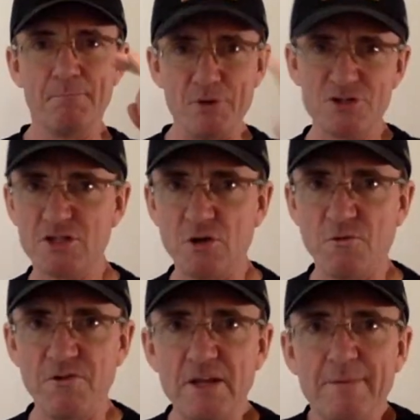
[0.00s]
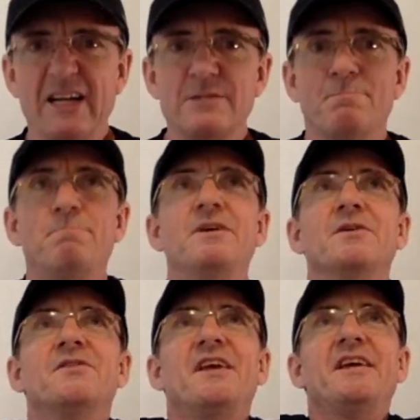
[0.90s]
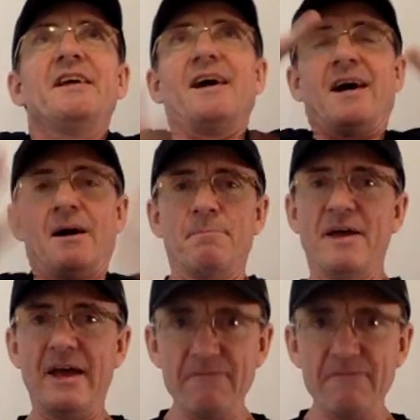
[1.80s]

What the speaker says: positive feedbacks, building up,